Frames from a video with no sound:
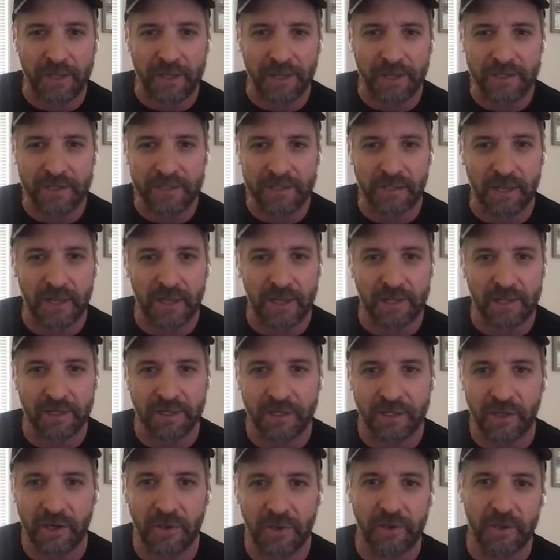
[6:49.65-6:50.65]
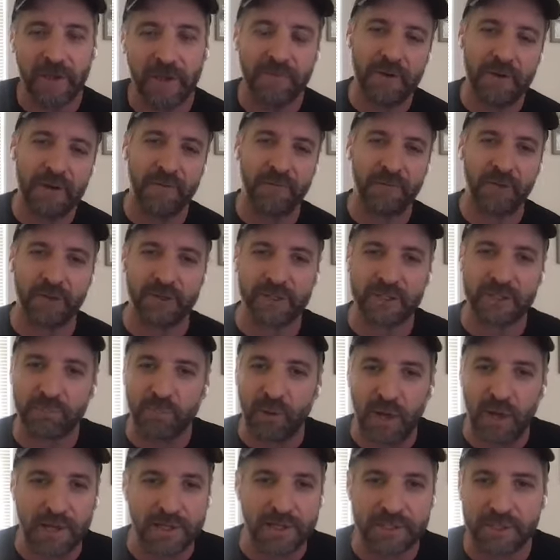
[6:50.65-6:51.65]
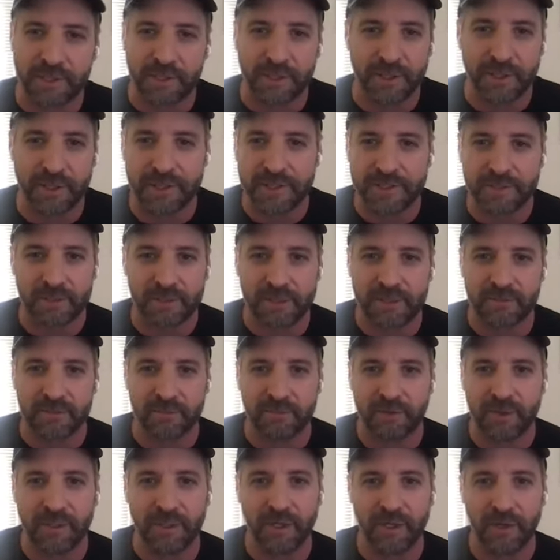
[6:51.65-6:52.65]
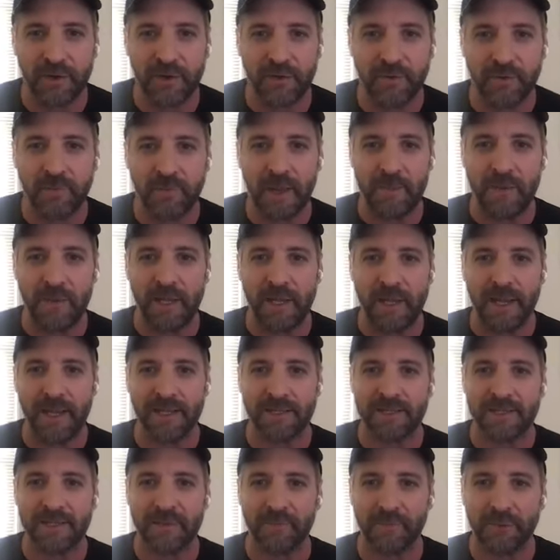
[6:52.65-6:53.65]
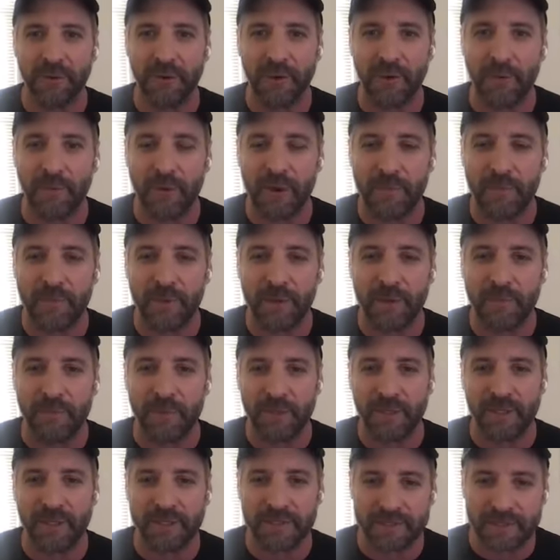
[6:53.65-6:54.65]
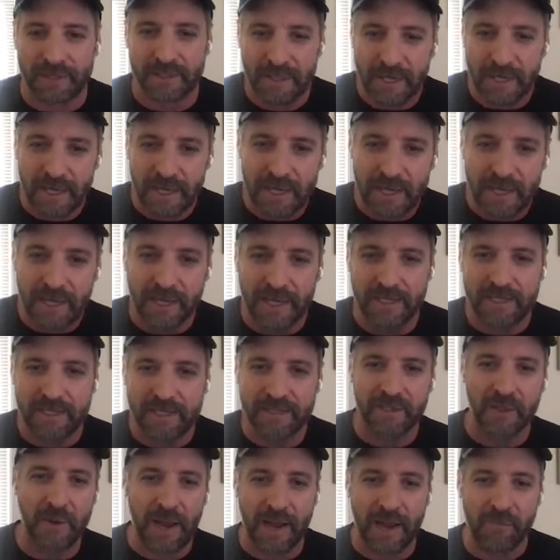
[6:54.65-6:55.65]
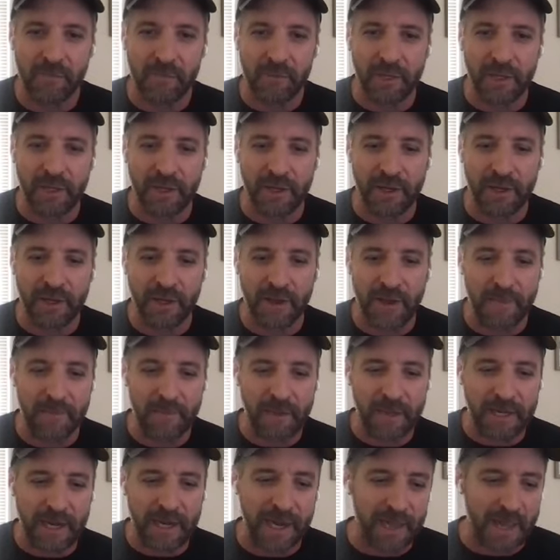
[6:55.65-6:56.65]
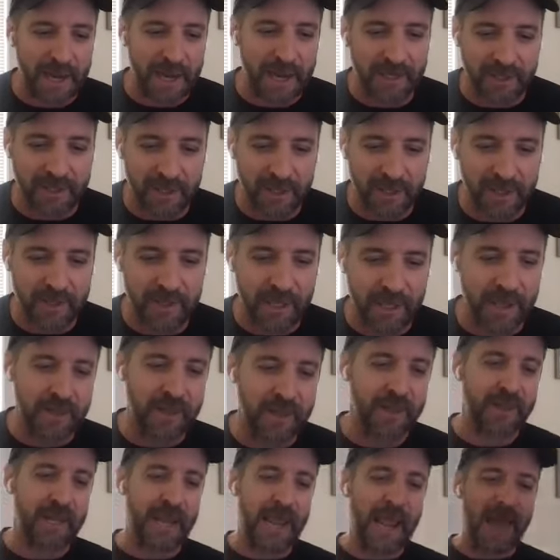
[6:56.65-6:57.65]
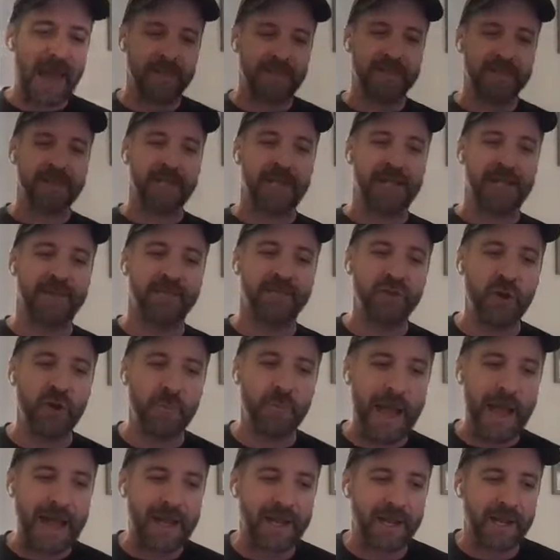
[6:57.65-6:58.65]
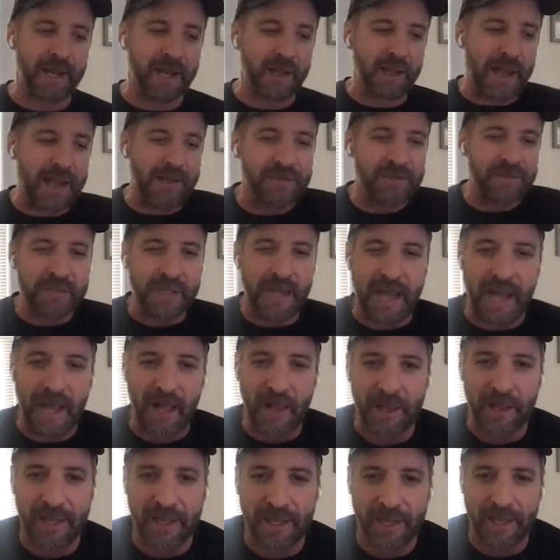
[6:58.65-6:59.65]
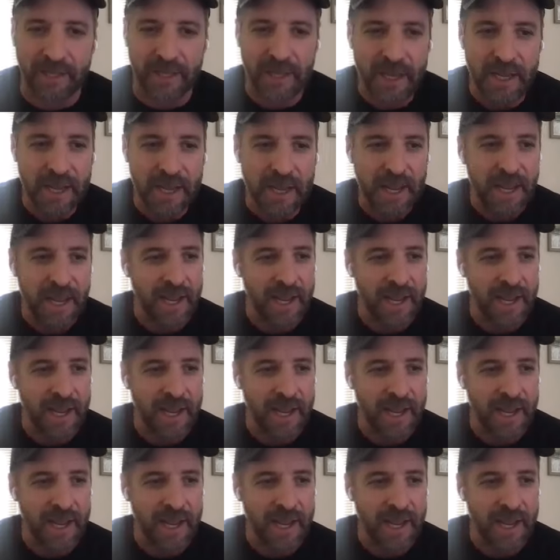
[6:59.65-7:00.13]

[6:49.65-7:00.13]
And it's even if they're sponsored, it's maybe they get some free equipment, but and so I really and I like that they had this kind of nomadic lifestyle and